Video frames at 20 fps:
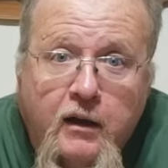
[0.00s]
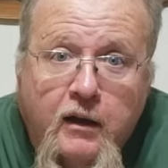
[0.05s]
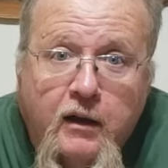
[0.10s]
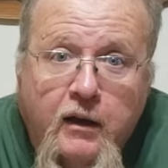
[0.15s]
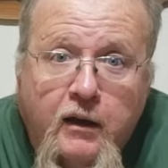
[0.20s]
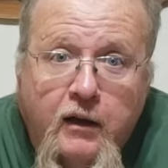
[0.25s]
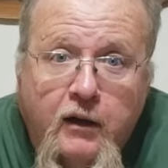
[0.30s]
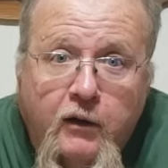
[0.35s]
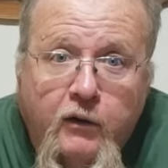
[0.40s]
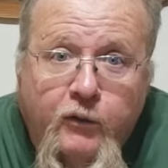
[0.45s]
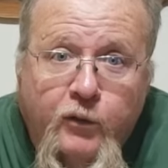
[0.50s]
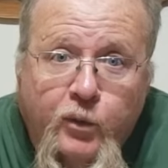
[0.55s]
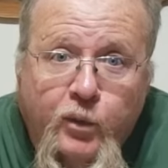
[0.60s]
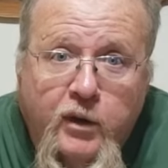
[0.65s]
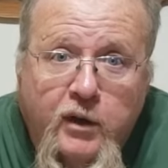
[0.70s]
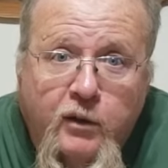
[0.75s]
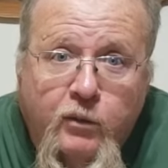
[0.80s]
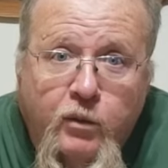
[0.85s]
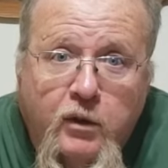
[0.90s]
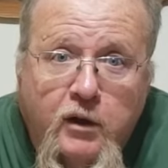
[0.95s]
Hello,
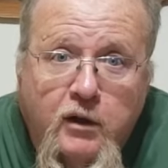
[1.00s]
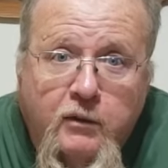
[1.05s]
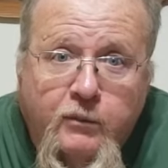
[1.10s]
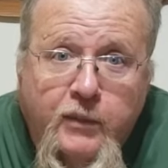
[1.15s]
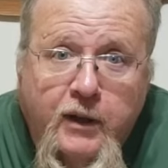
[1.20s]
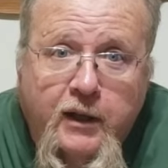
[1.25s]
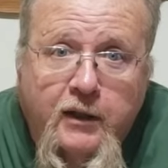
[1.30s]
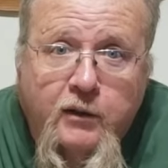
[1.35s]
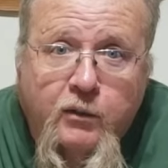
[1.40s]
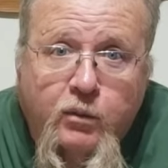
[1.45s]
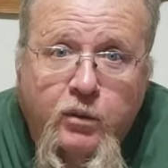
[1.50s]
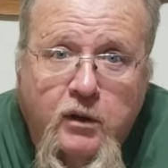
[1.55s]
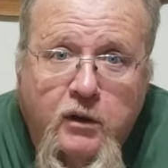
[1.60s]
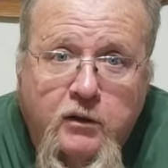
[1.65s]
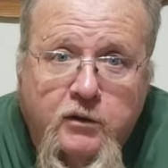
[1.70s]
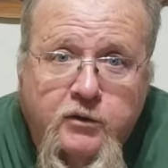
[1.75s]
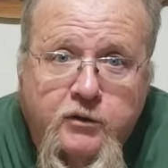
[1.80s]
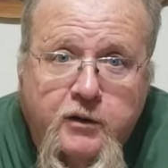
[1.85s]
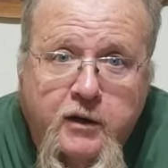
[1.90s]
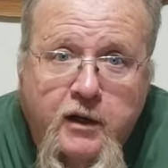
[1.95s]
everyone, and welcome back to
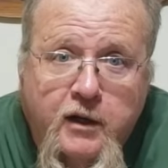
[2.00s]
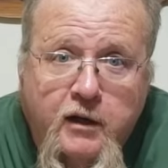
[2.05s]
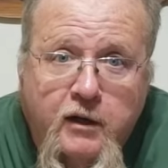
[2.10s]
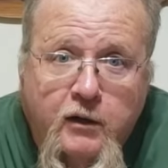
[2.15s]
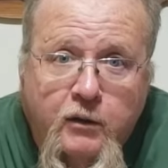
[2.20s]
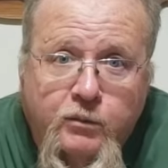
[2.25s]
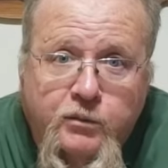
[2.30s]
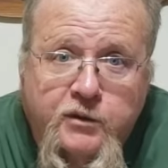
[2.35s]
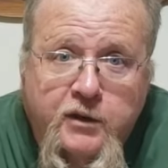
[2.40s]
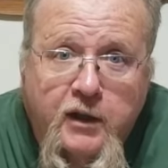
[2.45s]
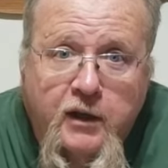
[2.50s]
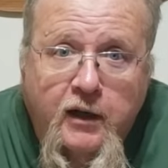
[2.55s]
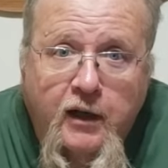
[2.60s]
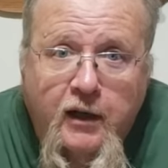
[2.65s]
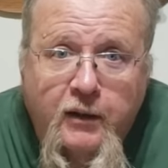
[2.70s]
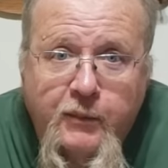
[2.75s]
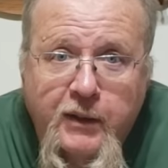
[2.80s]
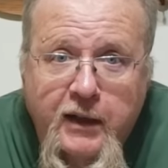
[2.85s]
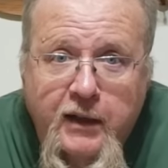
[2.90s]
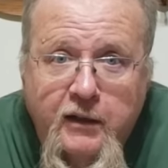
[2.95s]
Wall Street Homestead.
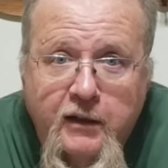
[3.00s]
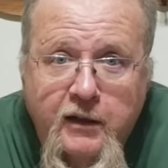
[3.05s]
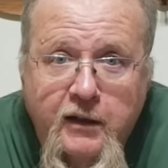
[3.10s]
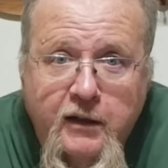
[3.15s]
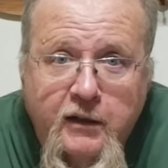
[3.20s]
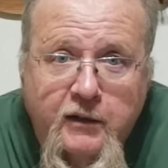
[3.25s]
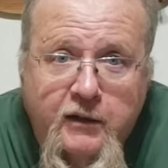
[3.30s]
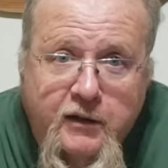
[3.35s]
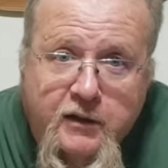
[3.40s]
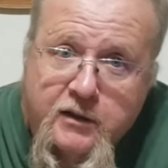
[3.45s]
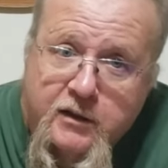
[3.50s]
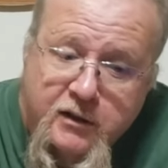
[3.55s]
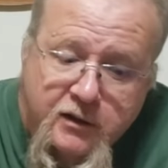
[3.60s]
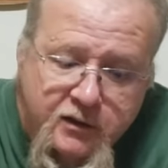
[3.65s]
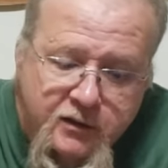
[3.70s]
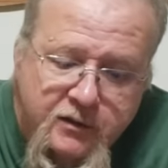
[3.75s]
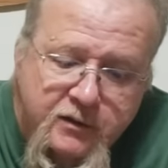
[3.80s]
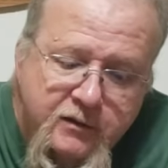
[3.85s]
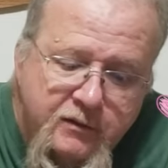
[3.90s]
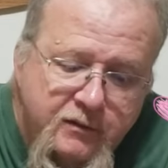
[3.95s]
I'm Andy, and this
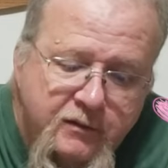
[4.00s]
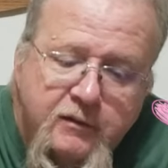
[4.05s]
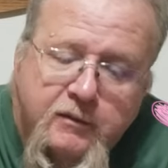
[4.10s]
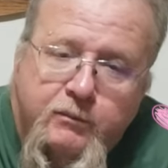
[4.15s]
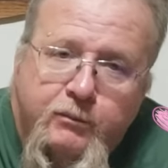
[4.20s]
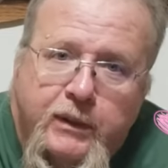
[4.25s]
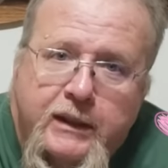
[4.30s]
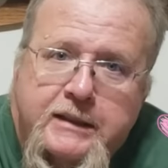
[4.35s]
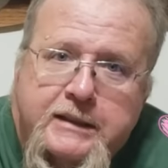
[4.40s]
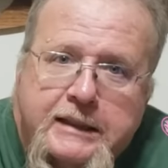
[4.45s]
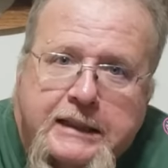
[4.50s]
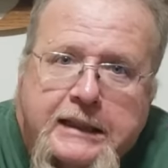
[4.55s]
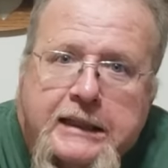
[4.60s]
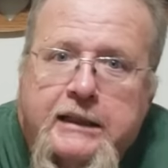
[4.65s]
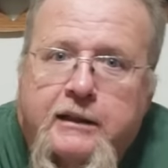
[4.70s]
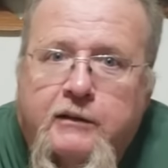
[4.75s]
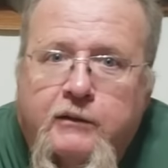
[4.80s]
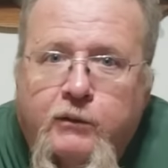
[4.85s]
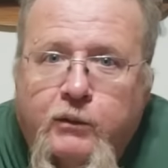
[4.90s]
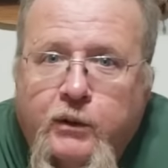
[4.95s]
is Biscuit.
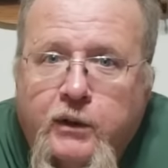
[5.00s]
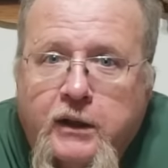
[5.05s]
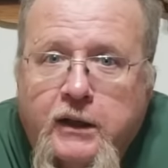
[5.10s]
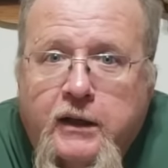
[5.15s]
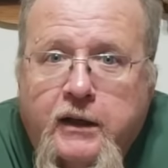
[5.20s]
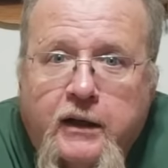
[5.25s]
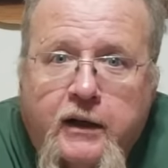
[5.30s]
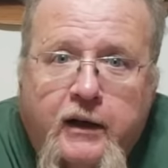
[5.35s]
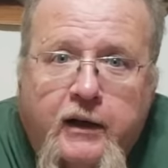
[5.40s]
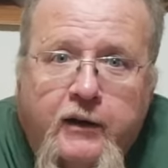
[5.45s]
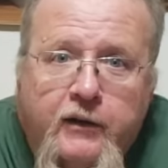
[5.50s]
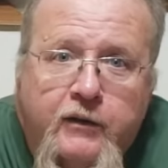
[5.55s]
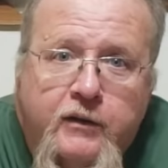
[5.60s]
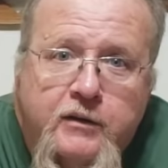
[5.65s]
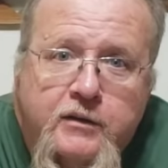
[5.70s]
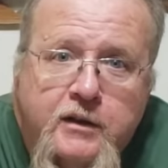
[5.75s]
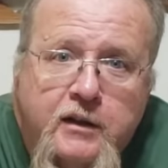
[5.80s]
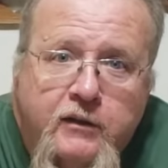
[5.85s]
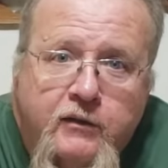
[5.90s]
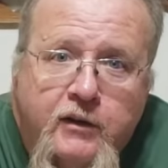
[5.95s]
We're here
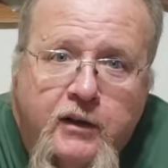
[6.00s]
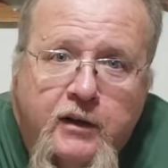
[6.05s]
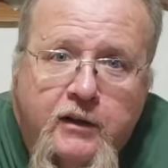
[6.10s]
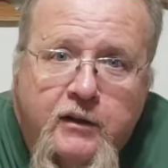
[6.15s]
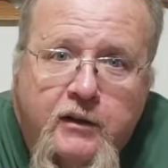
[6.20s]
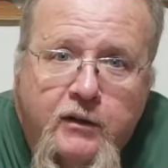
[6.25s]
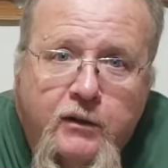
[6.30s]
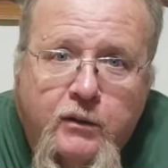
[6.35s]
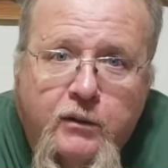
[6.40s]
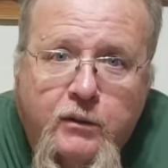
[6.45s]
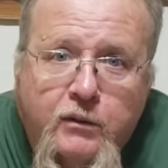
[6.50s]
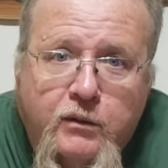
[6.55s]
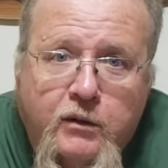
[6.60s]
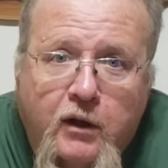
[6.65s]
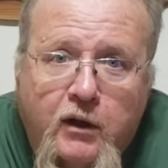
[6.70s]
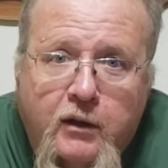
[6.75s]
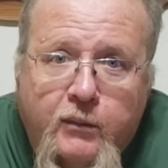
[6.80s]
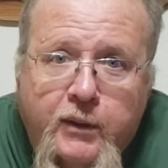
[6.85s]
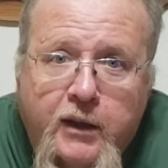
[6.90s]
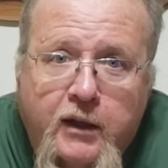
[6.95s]
this evening to
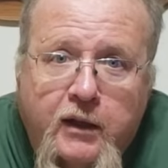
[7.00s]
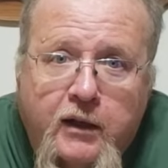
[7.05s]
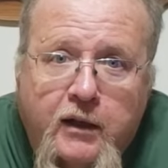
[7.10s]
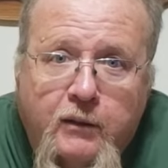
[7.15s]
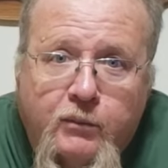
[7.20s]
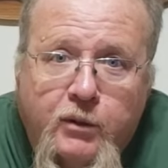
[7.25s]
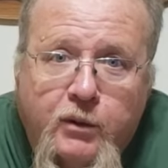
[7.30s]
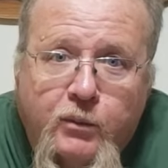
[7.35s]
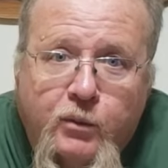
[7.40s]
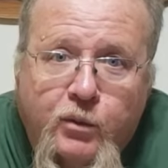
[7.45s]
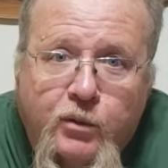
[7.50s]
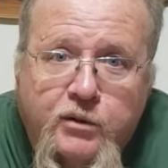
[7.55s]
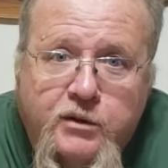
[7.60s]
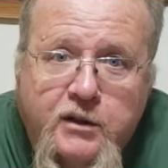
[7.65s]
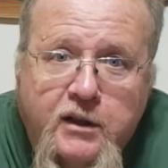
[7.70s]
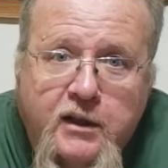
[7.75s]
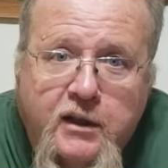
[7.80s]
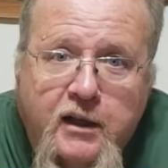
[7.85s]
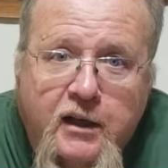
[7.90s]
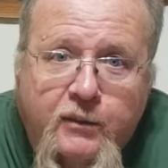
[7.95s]
talk about a couple of more
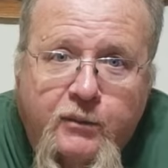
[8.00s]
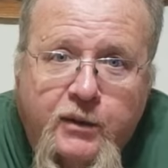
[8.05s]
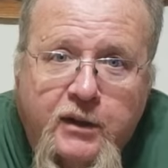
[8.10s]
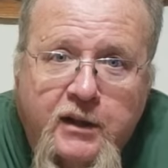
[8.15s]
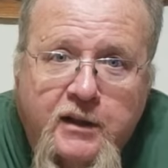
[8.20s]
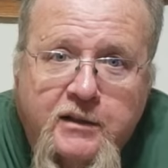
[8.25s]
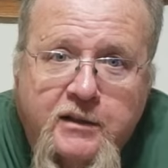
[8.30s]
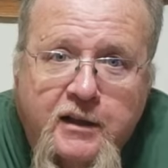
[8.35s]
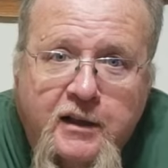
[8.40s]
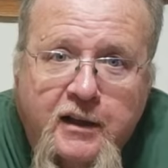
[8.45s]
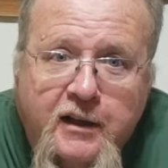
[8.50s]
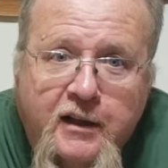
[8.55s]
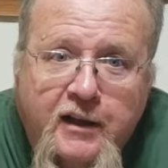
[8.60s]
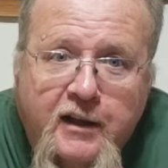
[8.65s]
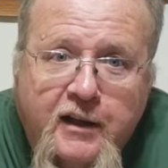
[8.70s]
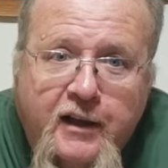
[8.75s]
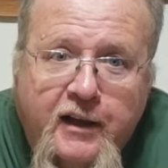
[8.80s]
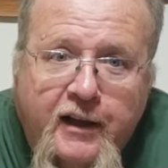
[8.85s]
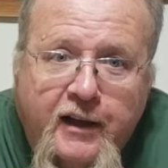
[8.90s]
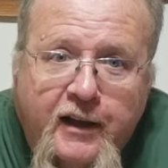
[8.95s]
seed companies
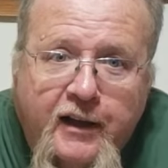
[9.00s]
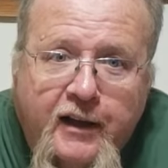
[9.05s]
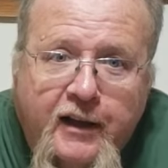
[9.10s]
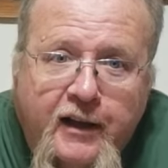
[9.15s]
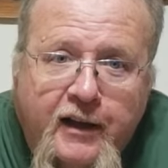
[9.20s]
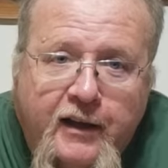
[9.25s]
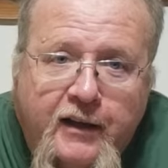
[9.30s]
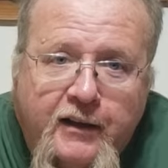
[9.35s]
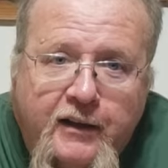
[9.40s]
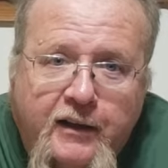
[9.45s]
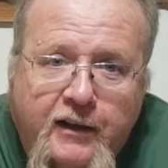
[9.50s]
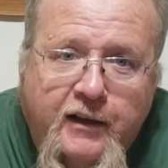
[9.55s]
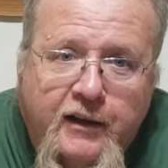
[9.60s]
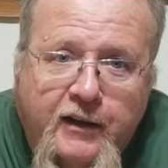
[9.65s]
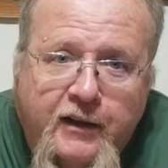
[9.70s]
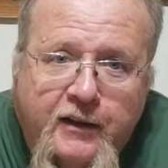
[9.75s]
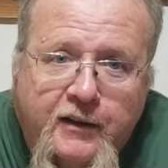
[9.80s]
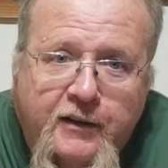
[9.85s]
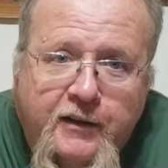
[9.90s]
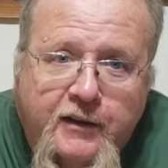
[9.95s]
and
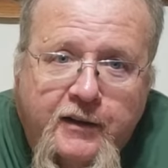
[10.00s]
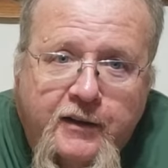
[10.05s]
uh,